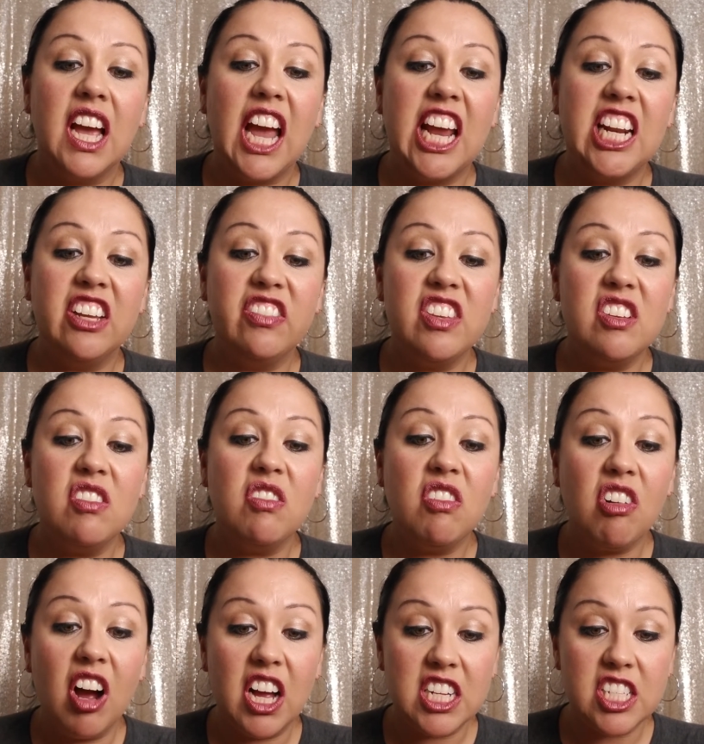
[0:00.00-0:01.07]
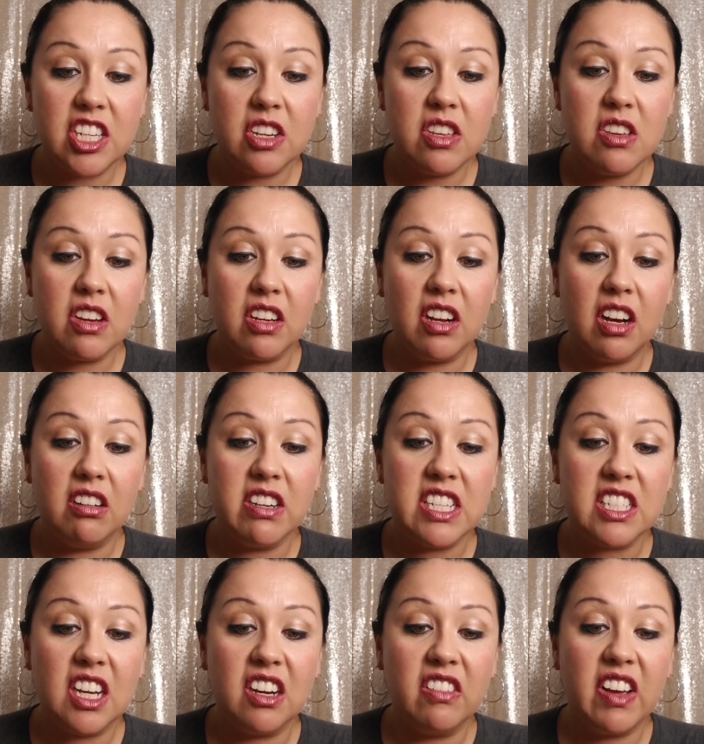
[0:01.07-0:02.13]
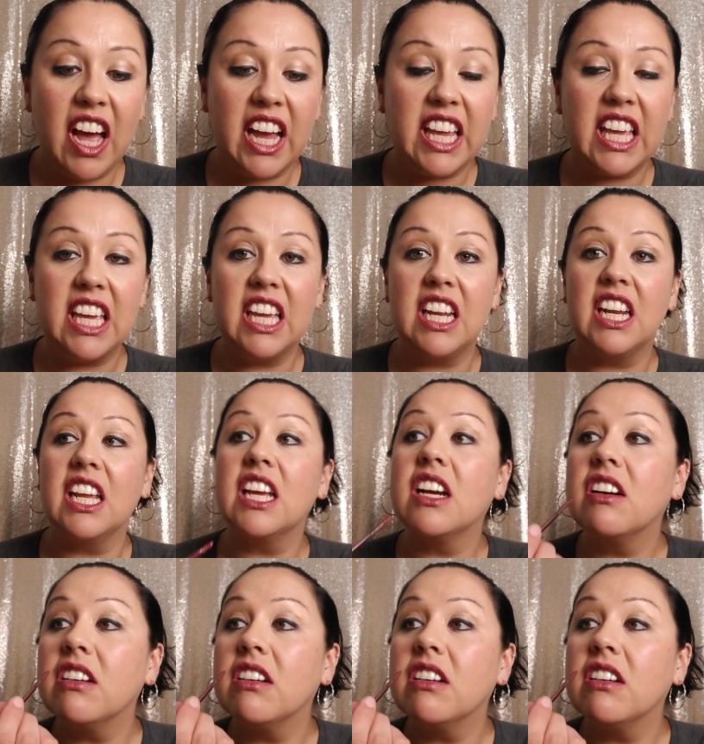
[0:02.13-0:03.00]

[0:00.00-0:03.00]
And if you want to, you can always go back in